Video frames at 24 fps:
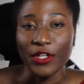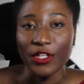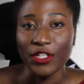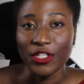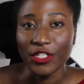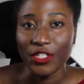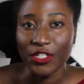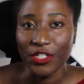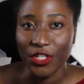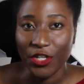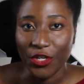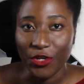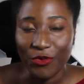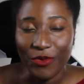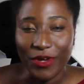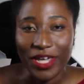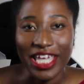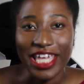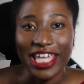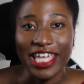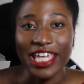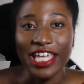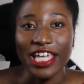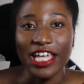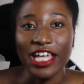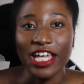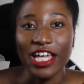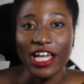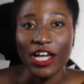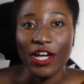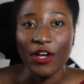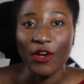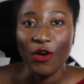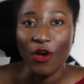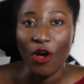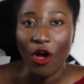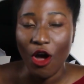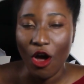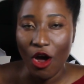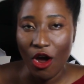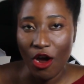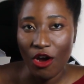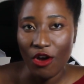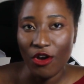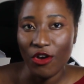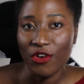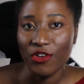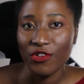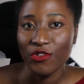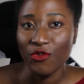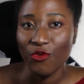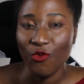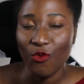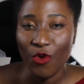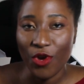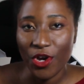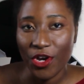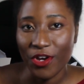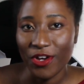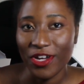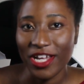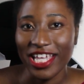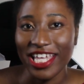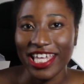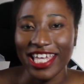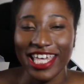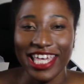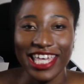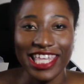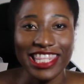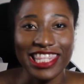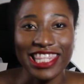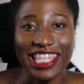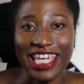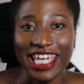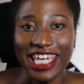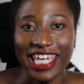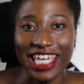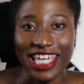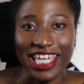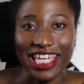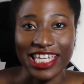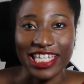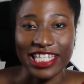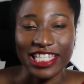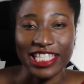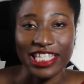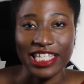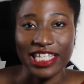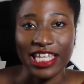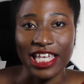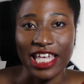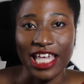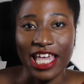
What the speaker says: doing hard work in the heat.